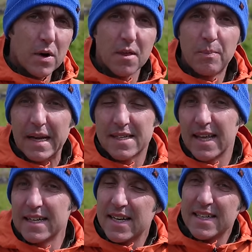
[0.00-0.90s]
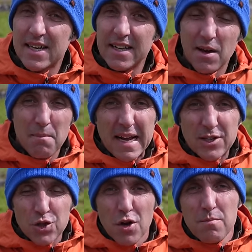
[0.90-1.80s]
One of the biggest things he said that
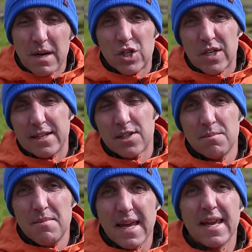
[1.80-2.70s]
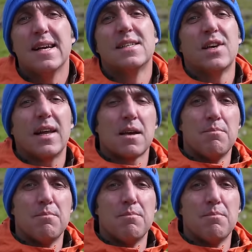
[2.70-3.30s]
makes so much sense to me is that it